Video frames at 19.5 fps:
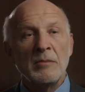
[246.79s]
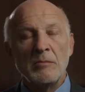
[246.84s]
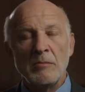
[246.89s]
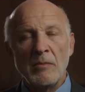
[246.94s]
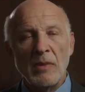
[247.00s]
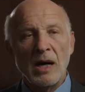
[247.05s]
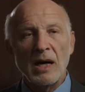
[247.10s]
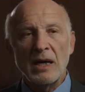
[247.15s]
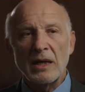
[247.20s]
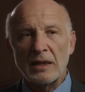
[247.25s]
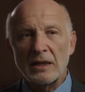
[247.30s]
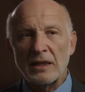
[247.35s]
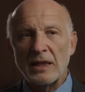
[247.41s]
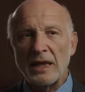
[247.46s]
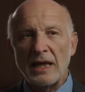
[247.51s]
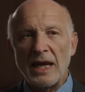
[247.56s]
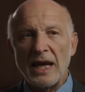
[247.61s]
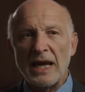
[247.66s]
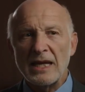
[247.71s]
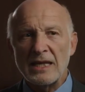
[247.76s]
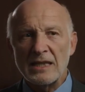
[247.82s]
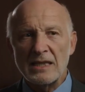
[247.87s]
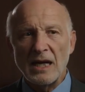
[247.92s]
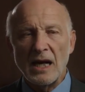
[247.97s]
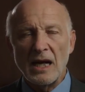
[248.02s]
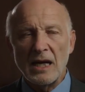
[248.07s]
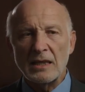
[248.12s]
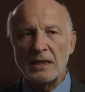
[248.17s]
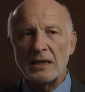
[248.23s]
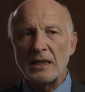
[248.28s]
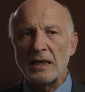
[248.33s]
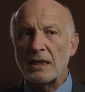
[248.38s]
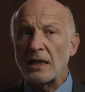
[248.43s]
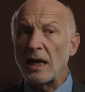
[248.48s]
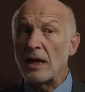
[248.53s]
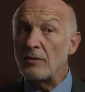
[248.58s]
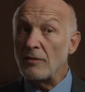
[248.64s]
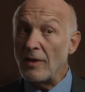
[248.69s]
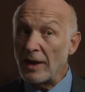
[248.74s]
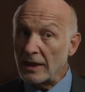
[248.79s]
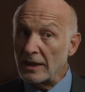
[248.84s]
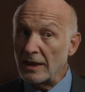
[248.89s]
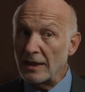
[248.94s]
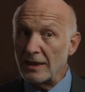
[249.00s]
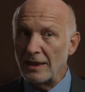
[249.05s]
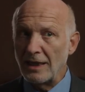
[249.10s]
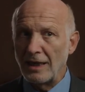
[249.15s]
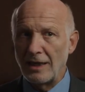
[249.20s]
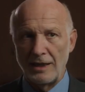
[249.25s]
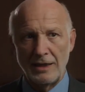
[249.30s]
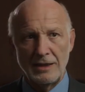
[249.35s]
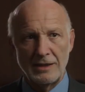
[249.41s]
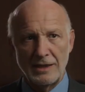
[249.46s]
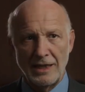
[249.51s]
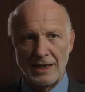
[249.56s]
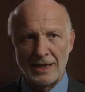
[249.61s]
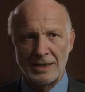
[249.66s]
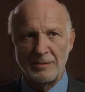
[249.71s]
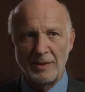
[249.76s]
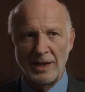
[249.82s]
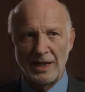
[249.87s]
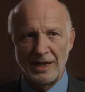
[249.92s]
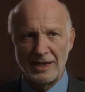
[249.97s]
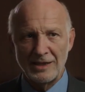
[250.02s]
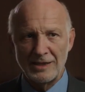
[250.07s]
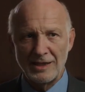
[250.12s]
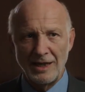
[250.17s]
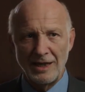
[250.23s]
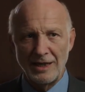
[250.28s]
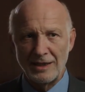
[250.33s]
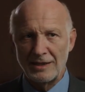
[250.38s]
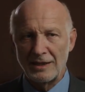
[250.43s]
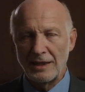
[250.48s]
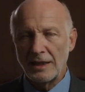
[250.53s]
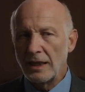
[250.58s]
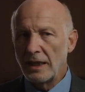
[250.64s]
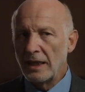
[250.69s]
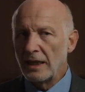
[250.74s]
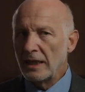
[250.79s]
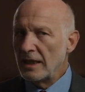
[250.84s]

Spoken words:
the anxiety that I recognize as my anxiety